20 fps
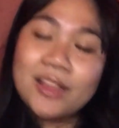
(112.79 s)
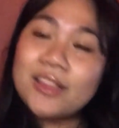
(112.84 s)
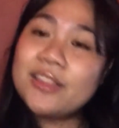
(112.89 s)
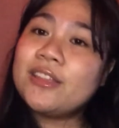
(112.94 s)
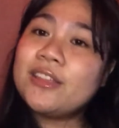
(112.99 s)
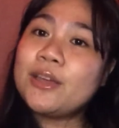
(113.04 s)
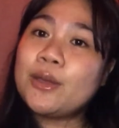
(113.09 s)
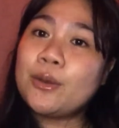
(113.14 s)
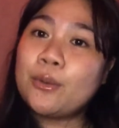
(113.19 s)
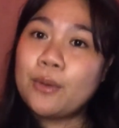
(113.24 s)
The
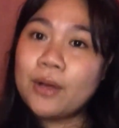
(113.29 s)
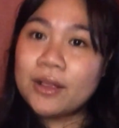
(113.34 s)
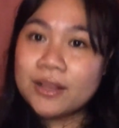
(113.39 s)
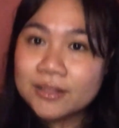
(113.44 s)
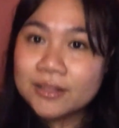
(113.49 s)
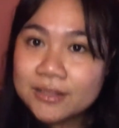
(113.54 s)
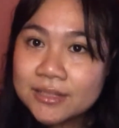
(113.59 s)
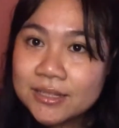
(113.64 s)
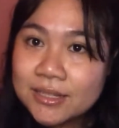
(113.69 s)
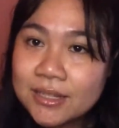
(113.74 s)

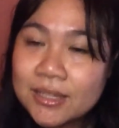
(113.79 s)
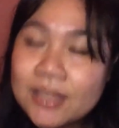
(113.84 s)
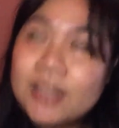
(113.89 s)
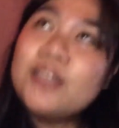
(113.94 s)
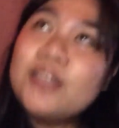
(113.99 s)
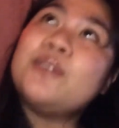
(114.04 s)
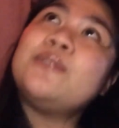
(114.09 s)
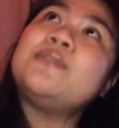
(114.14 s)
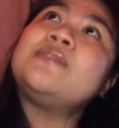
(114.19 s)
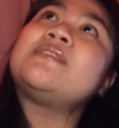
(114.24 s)
quality
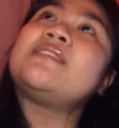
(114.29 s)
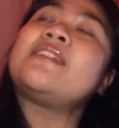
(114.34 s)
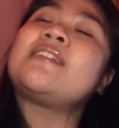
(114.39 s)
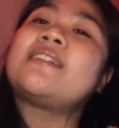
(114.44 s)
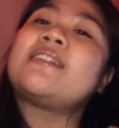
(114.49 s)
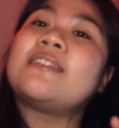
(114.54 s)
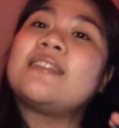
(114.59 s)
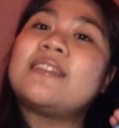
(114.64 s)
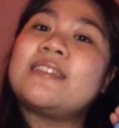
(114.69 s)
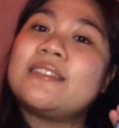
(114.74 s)

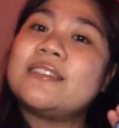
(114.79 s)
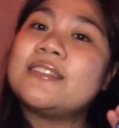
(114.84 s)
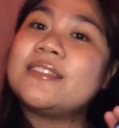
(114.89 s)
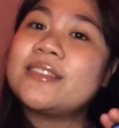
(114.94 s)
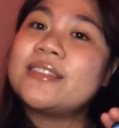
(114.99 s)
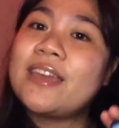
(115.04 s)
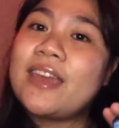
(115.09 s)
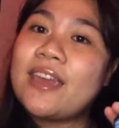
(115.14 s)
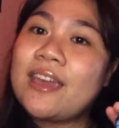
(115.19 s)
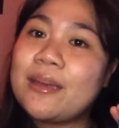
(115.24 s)
using this
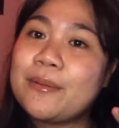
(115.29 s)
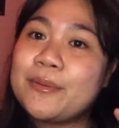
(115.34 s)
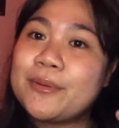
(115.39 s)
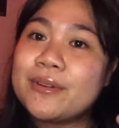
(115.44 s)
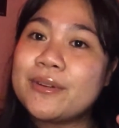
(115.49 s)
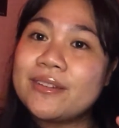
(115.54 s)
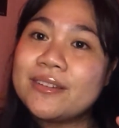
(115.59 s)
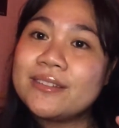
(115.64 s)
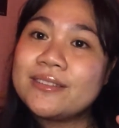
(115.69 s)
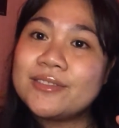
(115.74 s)

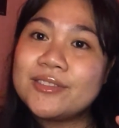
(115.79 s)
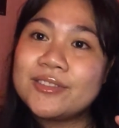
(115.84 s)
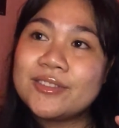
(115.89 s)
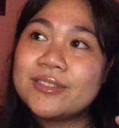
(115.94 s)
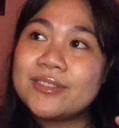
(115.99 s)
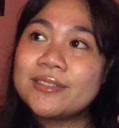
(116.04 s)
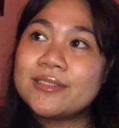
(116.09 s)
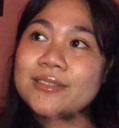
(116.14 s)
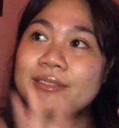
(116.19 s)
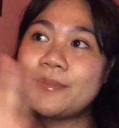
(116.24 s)
camera is
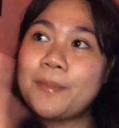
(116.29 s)
just,